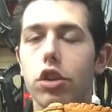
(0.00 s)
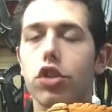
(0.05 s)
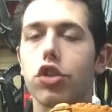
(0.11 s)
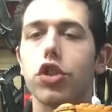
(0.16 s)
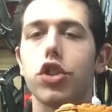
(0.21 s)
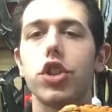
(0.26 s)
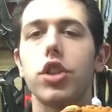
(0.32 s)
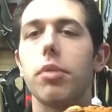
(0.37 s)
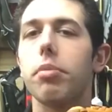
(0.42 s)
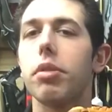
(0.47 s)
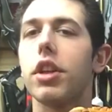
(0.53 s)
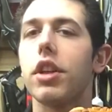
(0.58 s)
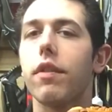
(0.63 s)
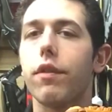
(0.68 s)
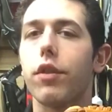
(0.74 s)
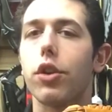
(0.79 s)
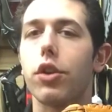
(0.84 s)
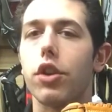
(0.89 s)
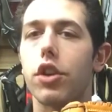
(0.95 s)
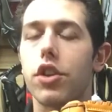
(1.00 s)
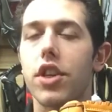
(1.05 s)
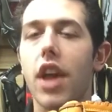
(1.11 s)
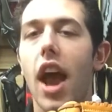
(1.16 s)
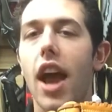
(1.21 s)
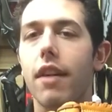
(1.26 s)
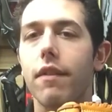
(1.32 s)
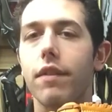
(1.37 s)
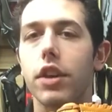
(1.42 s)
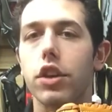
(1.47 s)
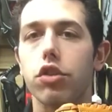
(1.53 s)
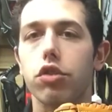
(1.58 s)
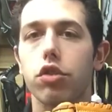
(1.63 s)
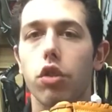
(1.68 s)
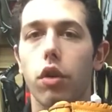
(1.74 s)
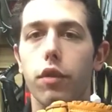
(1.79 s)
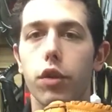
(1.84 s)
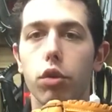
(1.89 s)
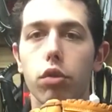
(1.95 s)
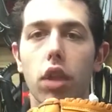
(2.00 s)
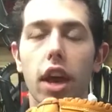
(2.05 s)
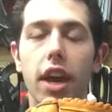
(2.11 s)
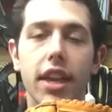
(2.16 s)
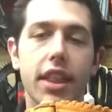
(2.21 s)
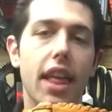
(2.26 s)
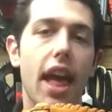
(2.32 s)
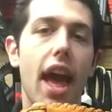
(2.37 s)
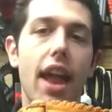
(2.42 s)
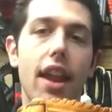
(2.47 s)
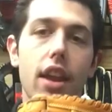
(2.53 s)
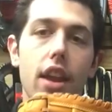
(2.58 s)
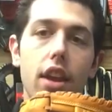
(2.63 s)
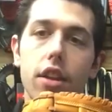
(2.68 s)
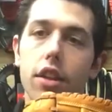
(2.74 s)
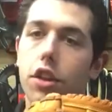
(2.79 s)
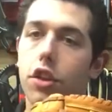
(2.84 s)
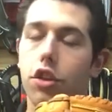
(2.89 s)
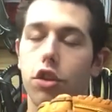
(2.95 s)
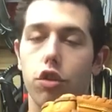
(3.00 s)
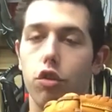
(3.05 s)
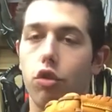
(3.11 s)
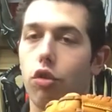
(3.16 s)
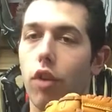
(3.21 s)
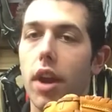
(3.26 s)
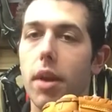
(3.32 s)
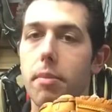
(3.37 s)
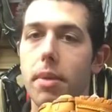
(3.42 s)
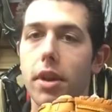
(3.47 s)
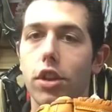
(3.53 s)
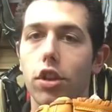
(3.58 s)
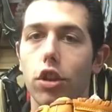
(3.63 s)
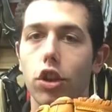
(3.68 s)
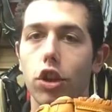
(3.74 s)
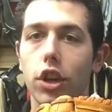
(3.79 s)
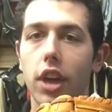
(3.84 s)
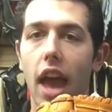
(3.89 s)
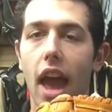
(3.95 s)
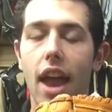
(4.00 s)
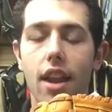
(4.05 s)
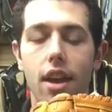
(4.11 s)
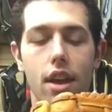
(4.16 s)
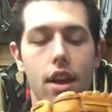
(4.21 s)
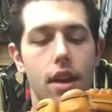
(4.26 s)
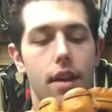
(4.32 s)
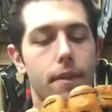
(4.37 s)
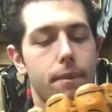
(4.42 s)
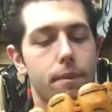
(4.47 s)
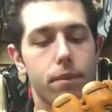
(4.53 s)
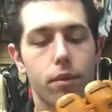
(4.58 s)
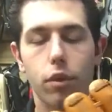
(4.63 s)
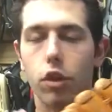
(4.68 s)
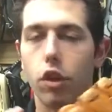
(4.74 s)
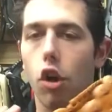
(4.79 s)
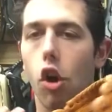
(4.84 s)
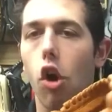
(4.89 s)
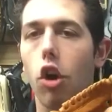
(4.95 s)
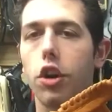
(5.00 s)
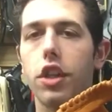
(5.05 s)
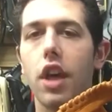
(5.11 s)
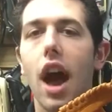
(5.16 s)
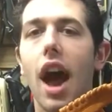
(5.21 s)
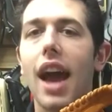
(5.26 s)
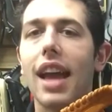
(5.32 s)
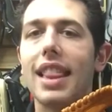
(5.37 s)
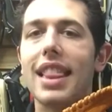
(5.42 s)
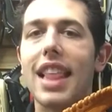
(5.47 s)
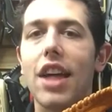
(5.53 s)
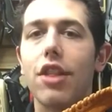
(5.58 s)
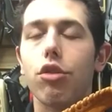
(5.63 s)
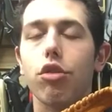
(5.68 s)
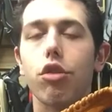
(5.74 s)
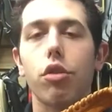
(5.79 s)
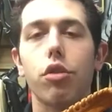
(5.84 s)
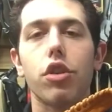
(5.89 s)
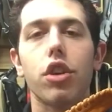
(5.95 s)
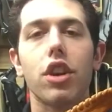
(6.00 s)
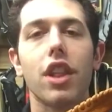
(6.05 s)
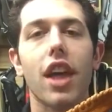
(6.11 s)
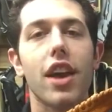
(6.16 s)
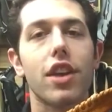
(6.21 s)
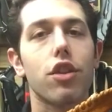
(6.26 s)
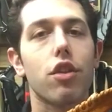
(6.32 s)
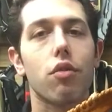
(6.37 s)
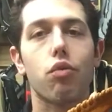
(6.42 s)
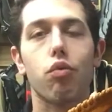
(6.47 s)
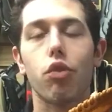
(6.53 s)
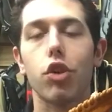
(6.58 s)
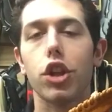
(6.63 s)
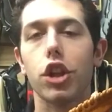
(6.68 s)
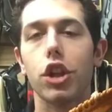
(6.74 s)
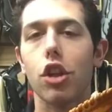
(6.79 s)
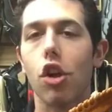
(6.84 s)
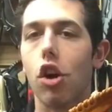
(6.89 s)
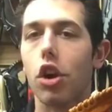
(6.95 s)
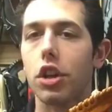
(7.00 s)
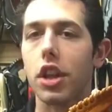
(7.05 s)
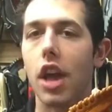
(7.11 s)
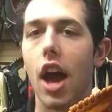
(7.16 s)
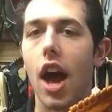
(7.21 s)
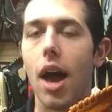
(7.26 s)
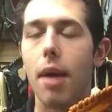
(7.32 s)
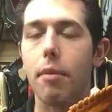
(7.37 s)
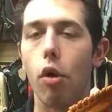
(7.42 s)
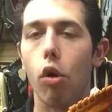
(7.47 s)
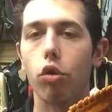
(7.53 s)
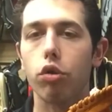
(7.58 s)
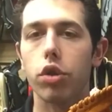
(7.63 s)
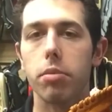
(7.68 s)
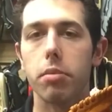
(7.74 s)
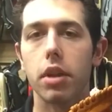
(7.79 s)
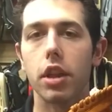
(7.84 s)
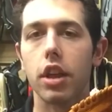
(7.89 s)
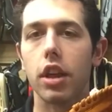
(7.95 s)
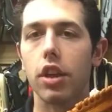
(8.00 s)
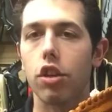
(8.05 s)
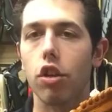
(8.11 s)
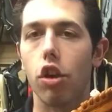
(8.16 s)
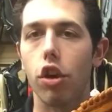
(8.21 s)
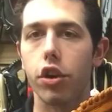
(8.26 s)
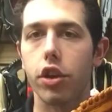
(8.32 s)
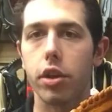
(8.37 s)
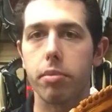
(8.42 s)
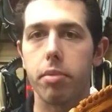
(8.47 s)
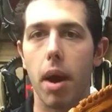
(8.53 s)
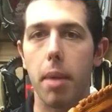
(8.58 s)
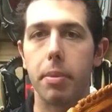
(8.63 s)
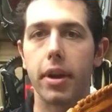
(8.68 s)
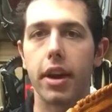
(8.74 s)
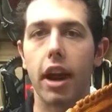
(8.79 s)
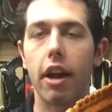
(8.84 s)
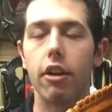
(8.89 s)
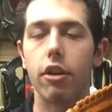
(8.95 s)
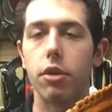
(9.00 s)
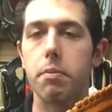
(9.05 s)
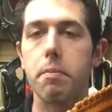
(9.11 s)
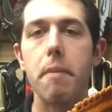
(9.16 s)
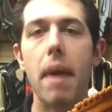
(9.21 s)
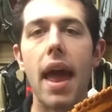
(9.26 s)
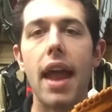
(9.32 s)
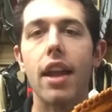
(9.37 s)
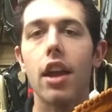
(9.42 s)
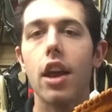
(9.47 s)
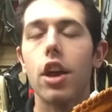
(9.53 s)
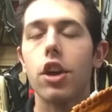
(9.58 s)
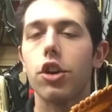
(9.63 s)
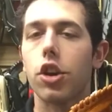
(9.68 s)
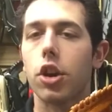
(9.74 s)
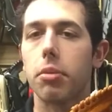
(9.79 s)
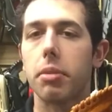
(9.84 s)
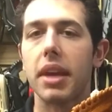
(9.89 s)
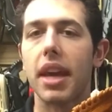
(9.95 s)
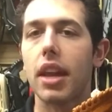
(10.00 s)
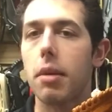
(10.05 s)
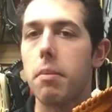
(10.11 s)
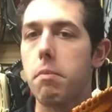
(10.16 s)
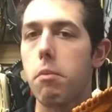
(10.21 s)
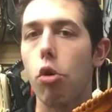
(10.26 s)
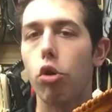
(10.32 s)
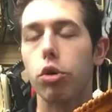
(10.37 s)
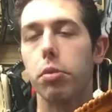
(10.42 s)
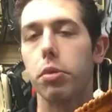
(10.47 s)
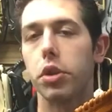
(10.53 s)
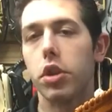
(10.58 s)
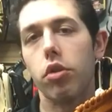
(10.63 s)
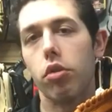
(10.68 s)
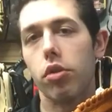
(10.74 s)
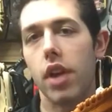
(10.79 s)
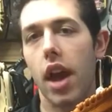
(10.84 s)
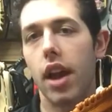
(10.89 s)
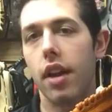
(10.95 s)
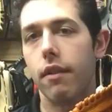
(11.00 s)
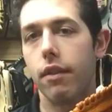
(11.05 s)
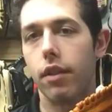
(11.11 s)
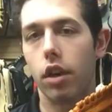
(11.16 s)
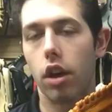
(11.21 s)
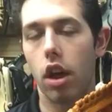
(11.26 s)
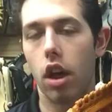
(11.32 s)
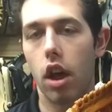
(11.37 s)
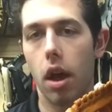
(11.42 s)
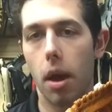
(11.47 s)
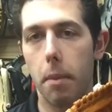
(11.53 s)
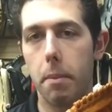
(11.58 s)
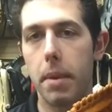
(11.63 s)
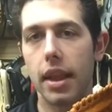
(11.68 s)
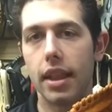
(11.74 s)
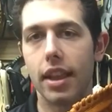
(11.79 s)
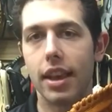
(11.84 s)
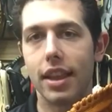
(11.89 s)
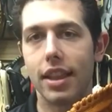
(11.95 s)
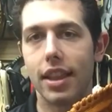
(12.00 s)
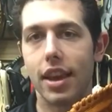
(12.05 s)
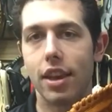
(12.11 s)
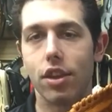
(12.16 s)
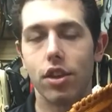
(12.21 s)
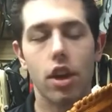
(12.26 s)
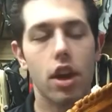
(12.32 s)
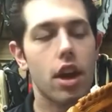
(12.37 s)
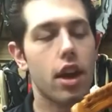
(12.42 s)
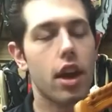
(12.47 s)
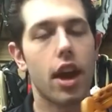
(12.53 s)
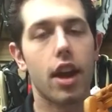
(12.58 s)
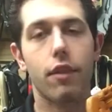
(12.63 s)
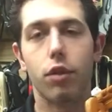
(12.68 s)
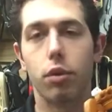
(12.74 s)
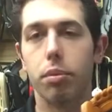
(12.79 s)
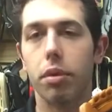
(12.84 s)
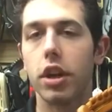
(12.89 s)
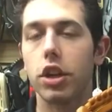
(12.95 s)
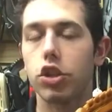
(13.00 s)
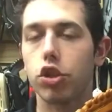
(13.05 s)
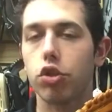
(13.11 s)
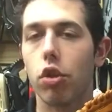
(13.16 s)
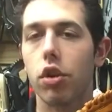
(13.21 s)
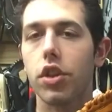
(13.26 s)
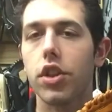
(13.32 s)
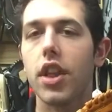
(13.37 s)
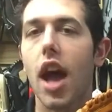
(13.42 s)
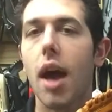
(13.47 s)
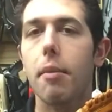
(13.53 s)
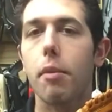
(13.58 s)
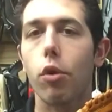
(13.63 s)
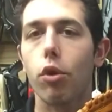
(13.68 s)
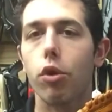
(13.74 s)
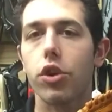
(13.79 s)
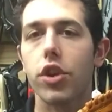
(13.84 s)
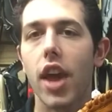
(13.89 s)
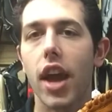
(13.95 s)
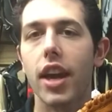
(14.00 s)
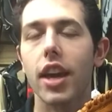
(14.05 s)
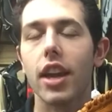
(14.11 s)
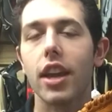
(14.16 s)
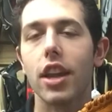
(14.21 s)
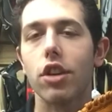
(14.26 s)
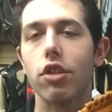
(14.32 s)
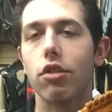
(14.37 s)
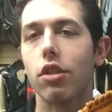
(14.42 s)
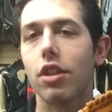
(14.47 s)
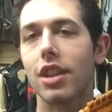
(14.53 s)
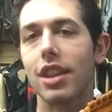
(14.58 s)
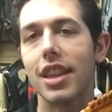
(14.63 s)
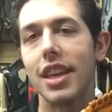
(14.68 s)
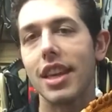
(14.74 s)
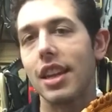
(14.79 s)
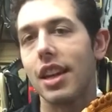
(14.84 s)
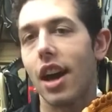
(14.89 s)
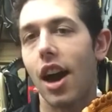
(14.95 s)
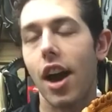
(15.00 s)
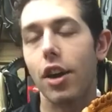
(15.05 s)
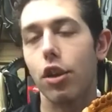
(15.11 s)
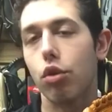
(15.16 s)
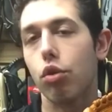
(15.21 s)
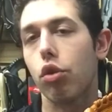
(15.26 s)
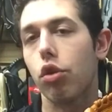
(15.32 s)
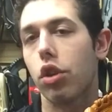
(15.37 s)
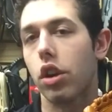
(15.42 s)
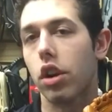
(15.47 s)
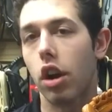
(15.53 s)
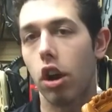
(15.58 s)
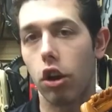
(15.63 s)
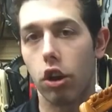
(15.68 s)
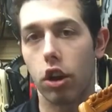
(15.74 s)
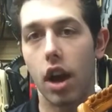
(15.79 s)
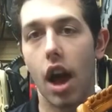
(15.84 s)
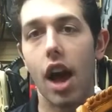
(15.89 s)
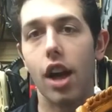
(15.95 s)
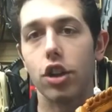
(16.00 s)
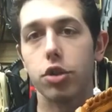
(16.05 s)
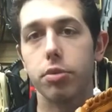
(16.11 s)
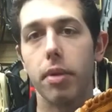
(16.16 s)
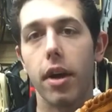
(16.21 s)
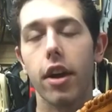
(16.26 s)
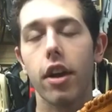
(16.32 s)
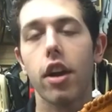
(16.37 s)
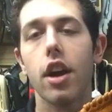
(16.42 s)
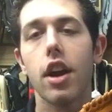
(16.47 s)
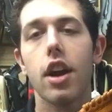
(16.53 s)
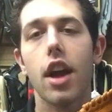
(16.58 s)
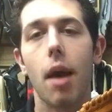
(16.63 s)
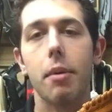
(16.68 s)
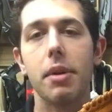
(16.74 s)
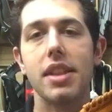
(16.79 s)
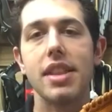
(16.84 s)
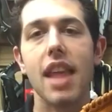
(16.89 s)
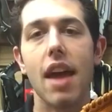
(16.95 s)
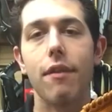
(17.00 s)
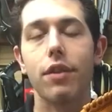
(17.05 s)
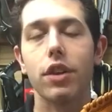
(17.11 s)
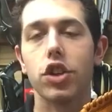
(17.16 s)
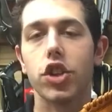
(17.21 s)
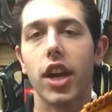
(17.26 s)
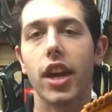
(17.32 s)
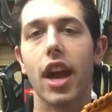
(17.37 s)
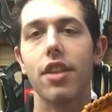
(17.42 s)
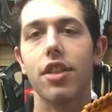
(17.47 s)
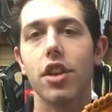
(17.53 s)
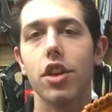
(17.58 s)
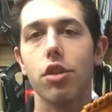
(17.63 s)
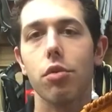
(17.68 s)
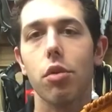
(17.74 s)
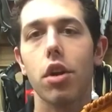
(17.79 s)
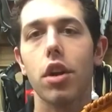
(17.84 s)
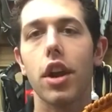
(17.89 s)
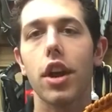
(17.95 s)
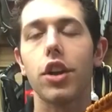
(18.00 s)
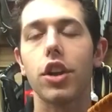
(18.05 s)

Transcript: It's just simply for a design feature. So if you like that, this is a great mitt to look at. Part of the hide leather, so it's going to last a really long time. Ultimately, as long as the proper care is met, you're going to be getting multiple years out of a mitt like this. And if you're playing shortstop or second and you're an elite high school or college player, I would definitely check out this one.